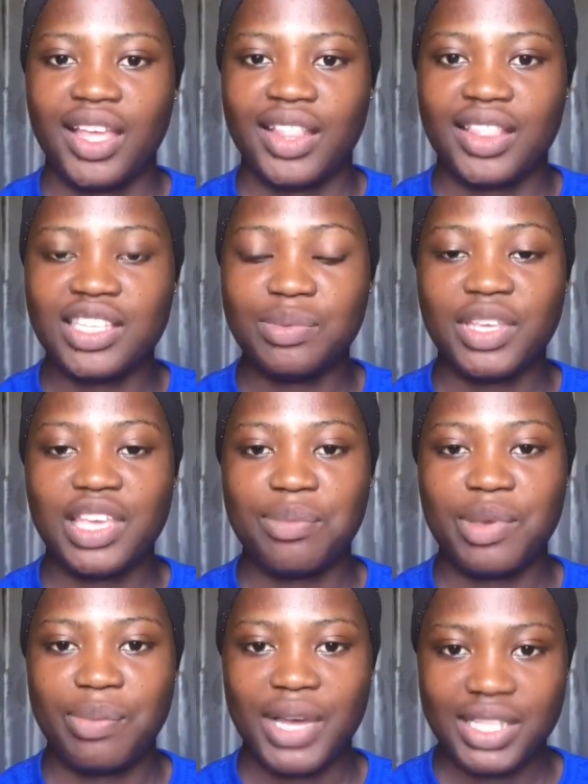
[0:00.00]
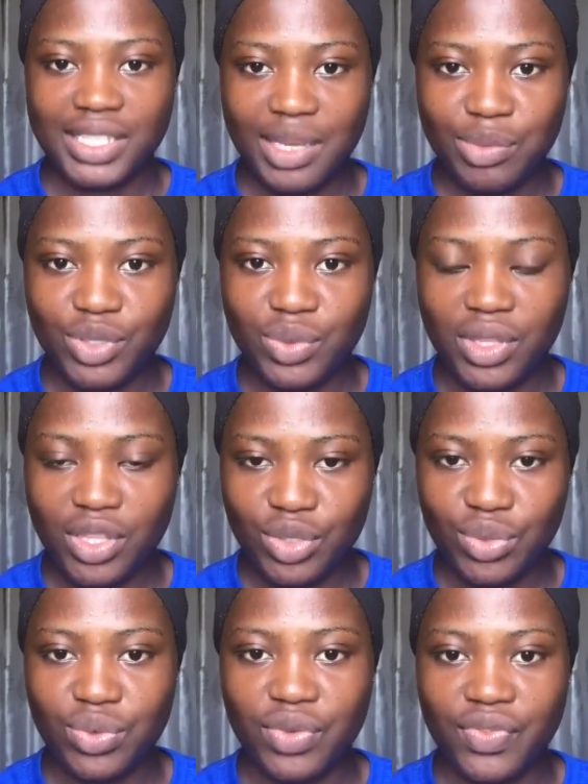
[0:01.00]
This became a banter between the
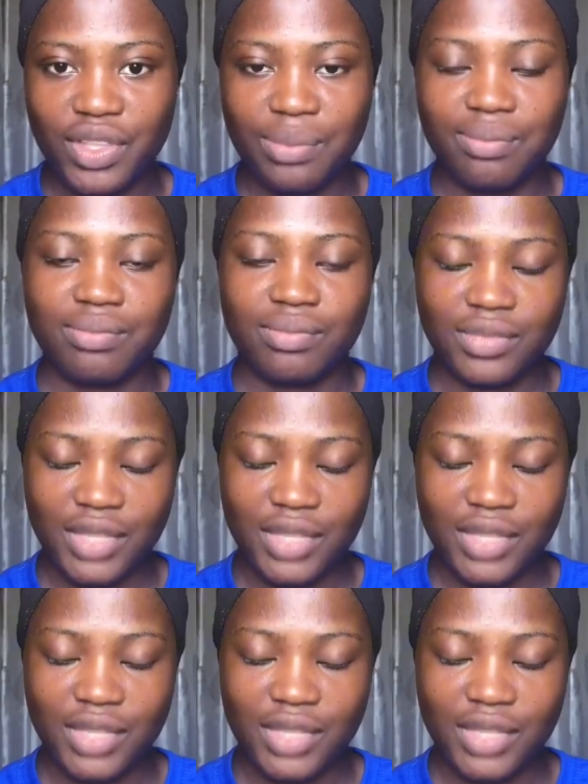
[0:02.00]
two of them,